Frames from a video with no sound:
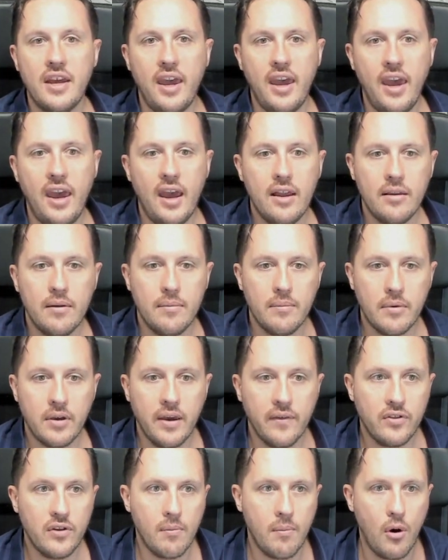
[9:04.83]
and
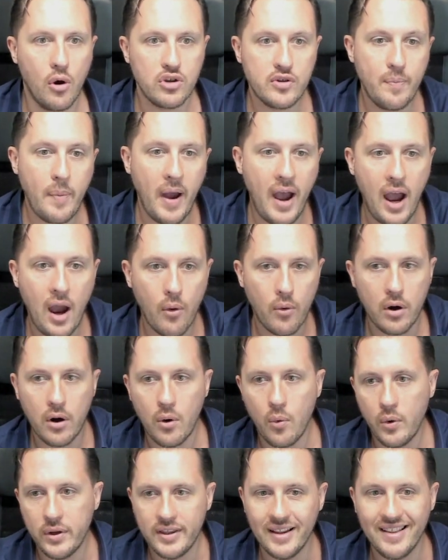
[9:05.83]
give the most power
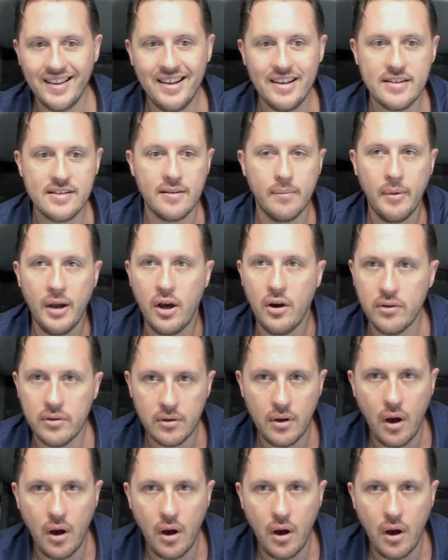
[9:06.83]
with the least amount